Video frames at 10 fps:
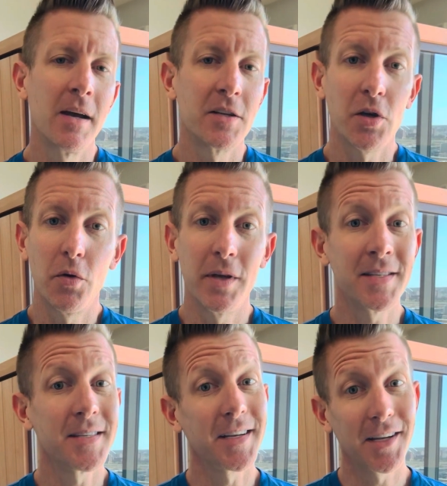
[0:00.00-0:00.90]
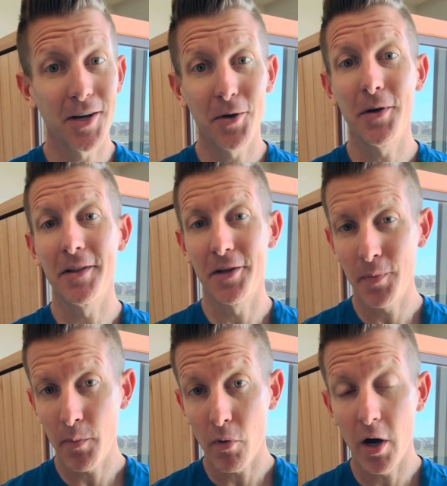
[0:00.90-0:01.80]
So this is going to go a little
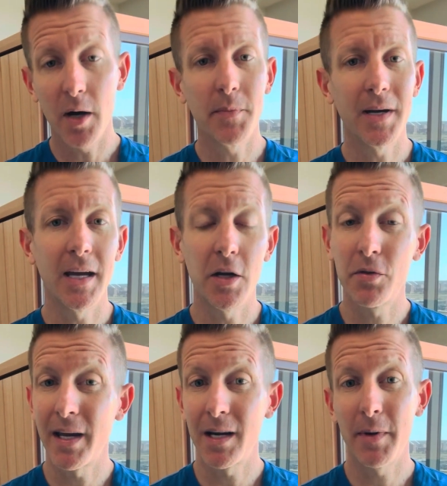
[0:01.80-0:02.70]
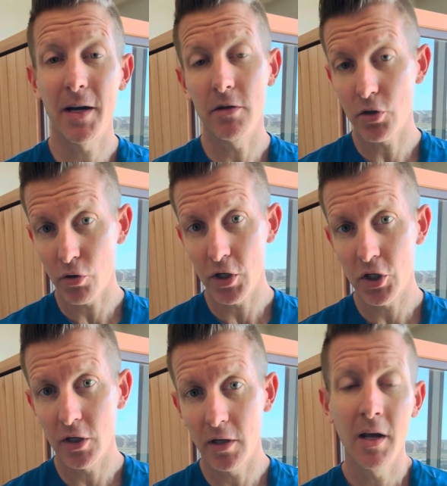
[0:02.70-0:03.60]
bit broad, but again, you're thinking about
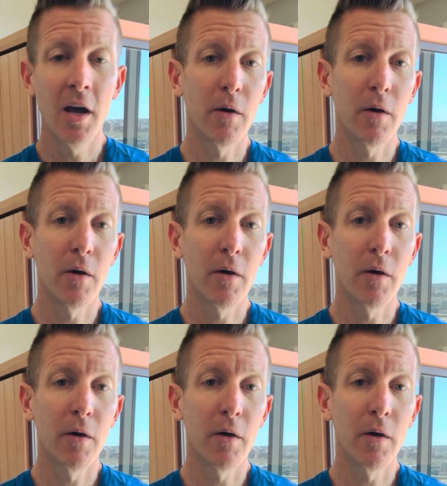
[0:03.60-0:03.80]
nutrition,